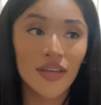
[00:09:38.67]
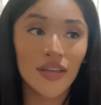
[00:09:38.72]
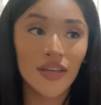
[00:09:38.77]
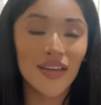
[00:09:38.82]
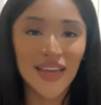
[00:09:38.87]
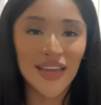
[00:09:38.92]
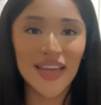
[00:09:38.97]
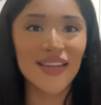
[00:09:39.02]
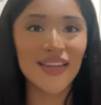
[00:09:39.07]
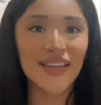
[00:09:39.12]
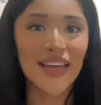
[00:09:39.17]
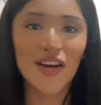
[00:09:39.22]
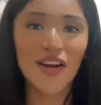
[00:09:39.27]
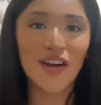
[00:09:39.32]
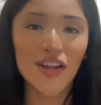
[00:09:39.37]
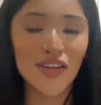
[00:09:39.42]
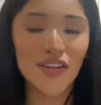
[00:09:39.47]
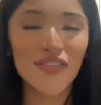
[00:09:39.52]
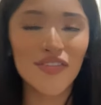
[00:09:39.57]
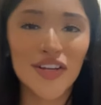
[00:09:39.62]
And like,
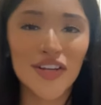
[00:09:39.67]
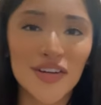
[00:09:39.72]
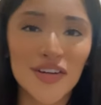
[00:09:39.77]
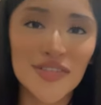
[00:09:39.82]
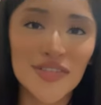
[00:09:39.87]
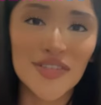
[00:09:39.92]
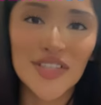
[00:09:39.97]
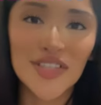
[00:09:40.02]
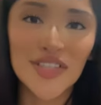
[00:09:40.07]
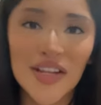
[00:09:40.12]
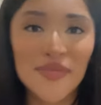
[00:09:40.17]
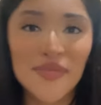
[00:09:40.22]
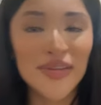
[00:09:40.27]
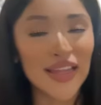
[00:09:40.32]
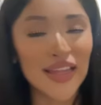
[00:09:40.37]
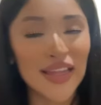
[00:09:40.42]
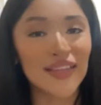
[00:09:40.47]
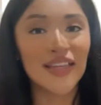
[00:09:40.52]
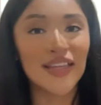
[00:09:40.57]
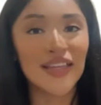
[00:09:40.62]
all of the girls are telling me,
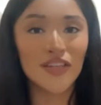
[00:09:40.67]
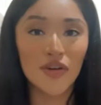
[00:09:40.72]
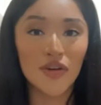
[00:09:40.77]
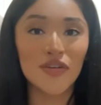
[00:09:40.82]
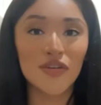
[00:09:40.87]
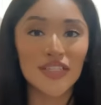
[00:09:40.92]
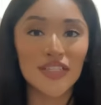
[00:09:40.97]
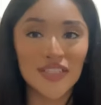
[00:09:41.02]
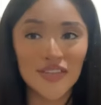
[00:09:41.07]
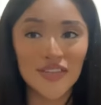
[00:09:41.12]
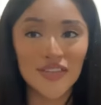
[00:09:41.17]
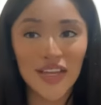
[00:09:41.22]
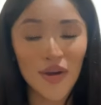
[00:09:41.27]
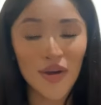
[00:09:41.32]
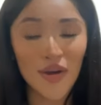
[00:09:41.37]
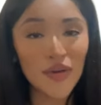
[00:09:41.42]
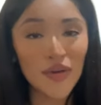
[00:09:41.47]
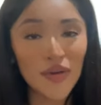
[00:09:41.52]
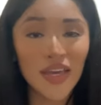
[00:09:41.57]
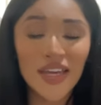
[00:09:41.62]
like, they noticed. They're like,
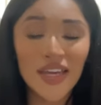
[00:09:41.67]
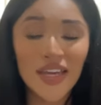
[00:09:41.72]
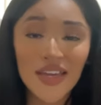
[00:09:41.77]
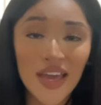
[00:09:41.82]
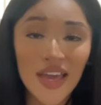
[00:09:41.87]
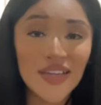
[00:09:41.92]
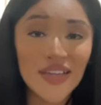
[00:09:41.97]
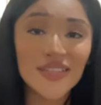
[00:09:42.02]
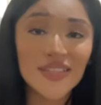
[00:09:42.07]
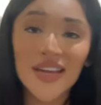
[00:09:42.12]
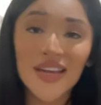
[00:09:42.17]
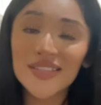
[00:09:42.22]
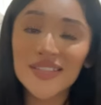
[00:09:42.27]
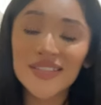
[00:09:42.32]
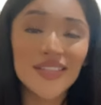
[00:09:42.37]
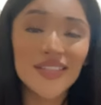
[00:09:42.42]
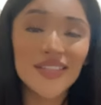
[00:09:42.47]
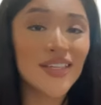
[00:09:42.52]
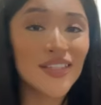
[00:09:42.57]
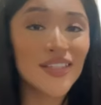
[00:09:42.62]
okay, yes, I
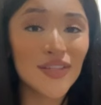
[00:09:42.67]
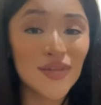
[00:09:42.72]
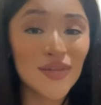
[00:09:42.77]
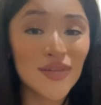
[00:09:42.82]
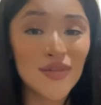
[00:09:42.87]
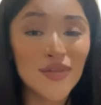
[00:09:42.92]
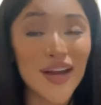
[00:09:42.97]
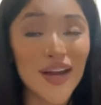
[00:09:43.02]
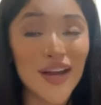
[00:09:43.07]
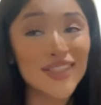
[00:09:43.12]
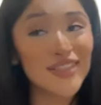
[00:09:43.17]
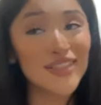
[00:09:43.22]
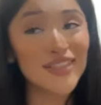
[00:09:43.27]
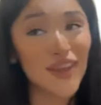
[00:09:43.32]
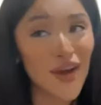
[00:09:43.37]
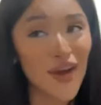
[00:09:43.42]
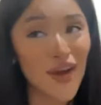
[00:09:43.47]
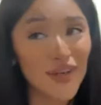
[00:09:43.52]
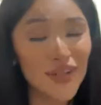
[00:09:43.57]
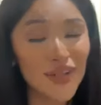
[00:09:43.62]
see you, I
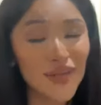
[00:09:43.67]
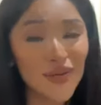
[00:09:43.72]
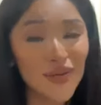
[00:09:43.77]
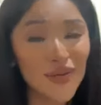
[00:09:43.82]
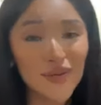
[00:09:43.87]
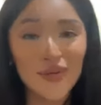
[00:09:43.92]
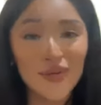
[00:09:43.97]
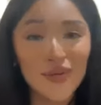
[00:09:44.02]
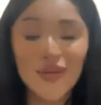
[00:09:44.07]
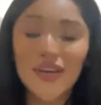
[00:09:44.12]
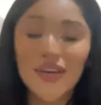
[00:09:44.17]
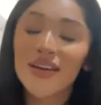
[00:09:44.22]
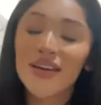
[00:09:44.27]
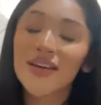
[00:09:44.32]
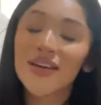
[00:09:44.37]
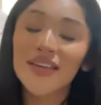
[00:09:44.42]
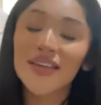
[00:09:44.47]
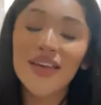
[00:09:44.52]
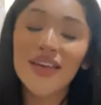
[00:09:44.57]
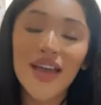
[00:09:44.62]
saw you,
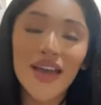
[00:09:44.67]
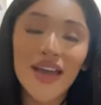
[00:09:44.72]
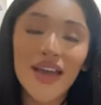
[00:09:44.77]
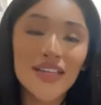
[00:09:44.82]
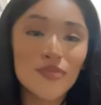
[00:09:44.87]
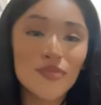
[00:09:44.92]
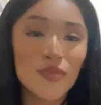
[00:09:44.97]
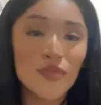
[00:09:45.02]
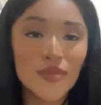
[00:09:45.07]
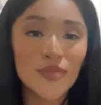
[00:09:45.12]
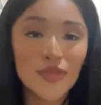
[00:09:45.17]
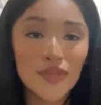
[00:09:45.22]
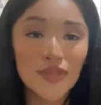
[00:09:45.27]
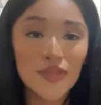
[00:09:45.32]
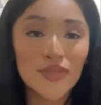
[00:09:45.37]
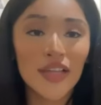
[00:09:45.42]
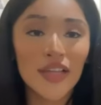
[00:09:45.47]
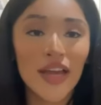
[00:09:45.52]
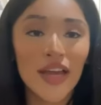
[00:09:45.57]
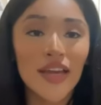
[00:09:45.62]
yes, boo-boo.
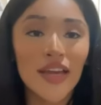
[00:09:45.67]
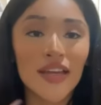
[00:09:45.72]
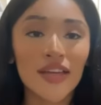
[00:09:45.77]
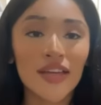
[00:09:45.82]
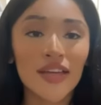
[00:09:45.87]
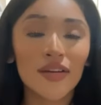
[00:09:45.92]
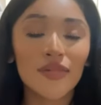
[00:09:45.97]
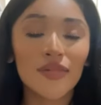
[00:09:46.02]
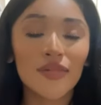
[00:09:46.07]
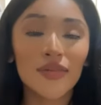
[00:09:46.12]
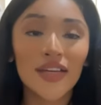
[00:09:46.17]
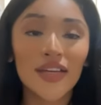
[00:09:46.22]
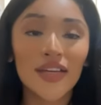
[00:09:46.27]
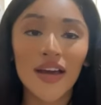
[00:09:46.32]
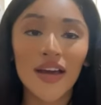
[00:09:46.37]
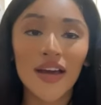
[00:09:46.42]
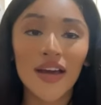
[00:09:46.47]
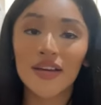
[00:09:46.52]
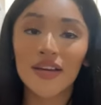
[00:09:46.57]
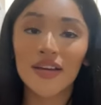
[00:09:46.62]
Like, we
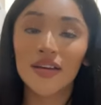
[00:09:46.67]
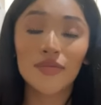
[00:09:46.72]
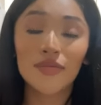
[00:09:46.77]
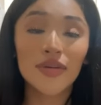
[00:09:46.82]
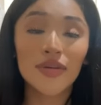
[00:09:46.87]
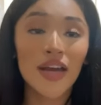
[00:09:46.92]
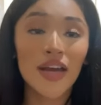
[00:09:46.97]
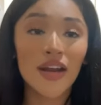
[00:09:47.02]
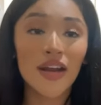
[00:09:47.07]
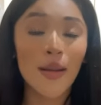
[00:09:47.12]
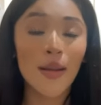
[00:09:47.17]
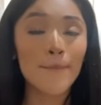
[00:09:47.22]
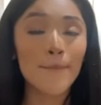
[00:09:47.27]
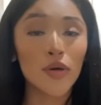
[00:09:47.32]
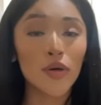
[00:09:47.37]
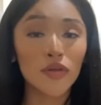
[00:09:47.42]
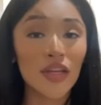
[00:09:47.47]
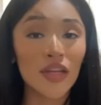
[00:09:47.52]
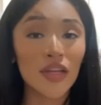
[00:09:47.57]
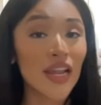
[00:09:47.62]
gotta
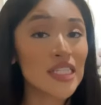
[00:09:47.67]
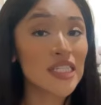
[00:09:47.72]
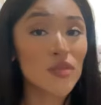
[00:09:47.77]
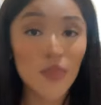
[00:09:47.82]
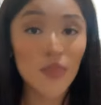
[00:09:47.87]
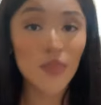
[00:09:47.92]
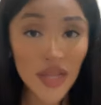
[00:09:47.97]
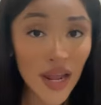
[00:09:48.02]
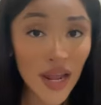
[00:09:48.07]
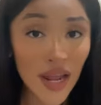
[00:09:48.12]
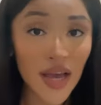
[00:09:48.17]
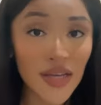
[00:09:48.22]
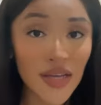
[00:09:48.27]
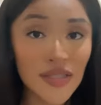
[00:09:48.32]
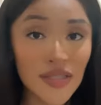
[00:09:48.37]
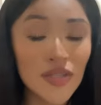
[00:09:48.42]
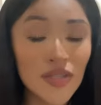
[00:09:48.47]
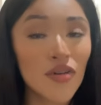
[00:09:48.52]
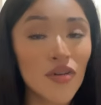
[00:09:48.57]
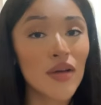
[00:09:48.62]
ponte las pilas,
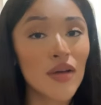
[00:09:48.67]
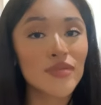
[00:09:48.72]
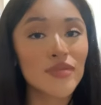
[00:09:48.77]
you know what I'm